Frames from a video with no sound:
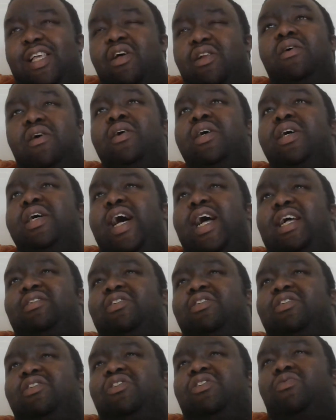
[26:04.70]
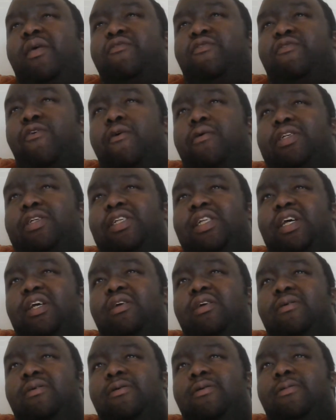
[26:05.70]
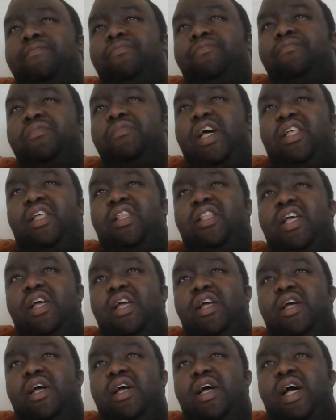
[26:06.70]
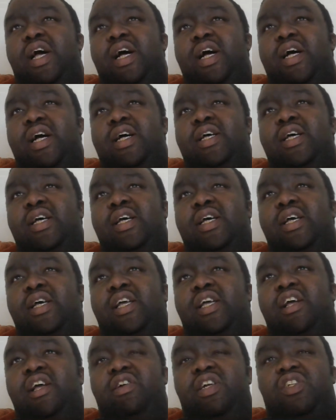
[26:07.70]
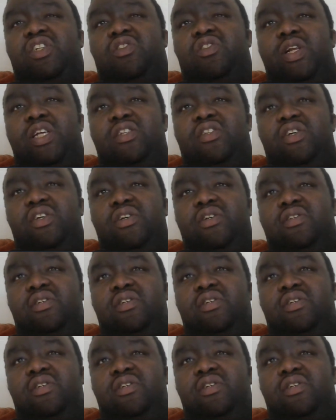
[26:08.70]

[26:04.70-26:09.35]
isn't he? And I think Kieran is 22. So they're similar